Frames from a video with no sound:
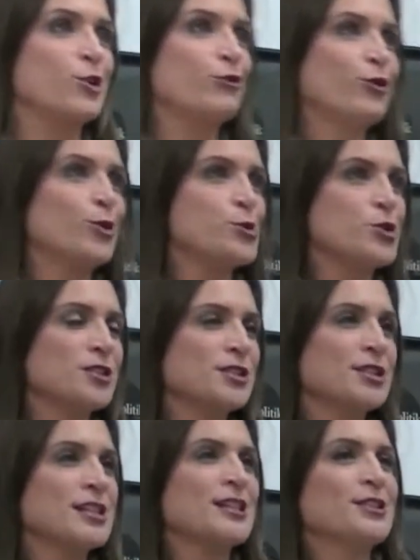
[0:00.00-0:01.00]

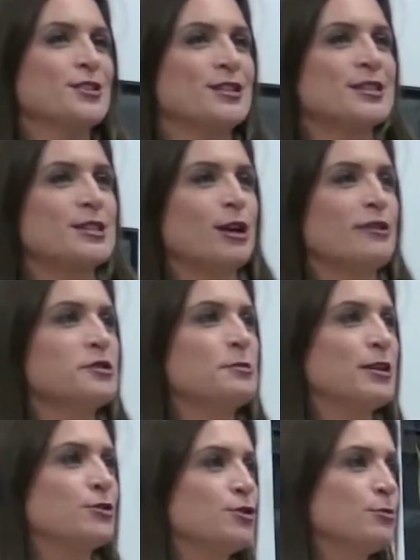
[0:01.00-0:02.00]
convergence. You can tell I've
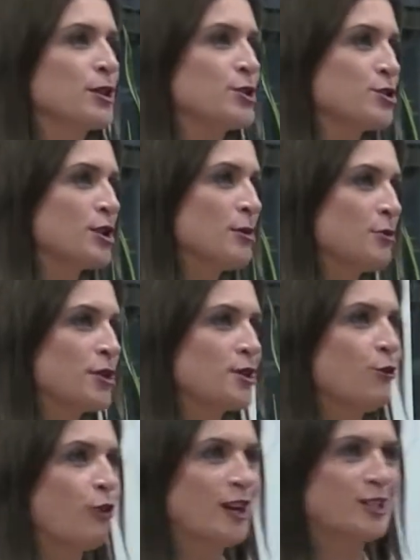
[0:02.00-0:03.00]
spent too much time with the
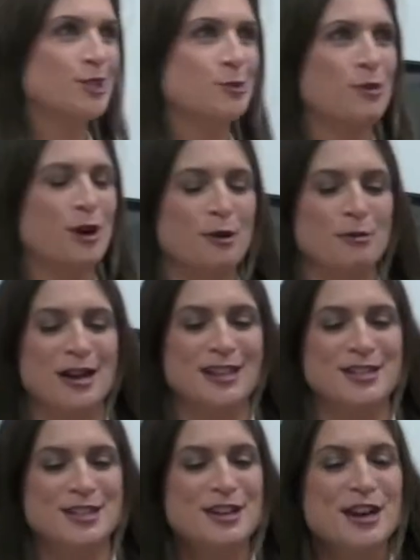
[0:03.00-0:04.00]
Defense
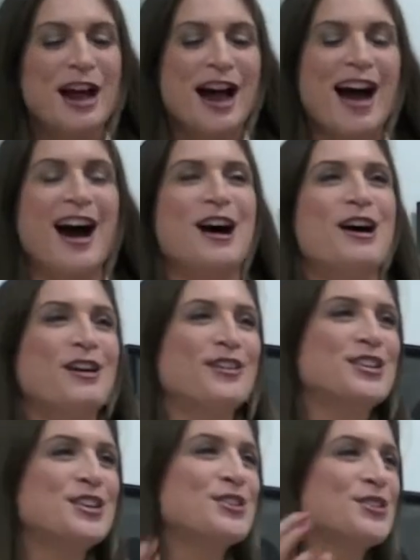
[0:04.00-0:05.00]
Department how
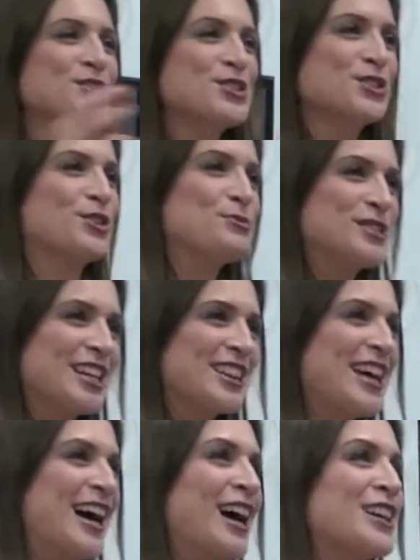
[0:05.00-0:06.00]
to use terms
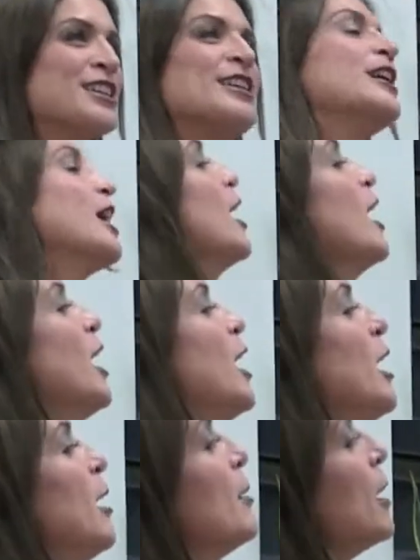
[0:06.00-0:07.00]
like that.
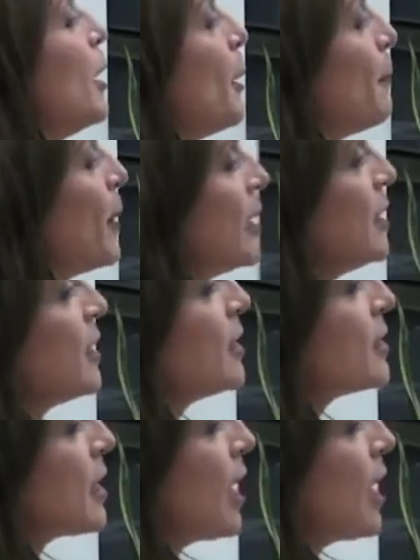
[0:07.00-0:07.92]
But it is